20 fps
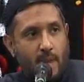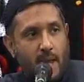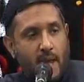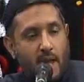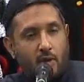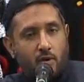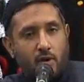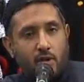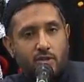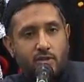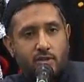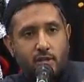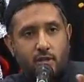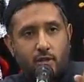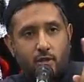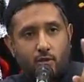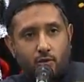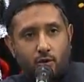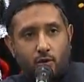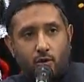Parents
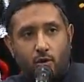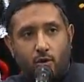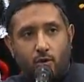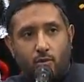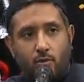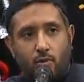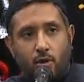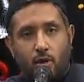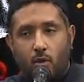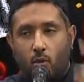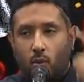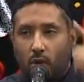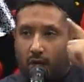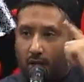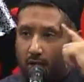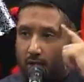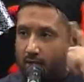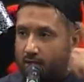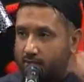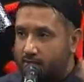in the room will
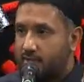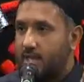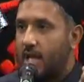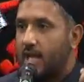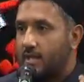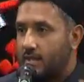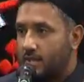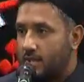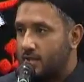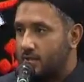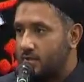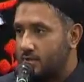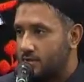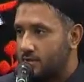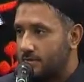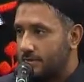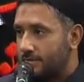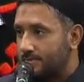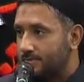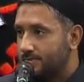understand this.
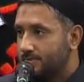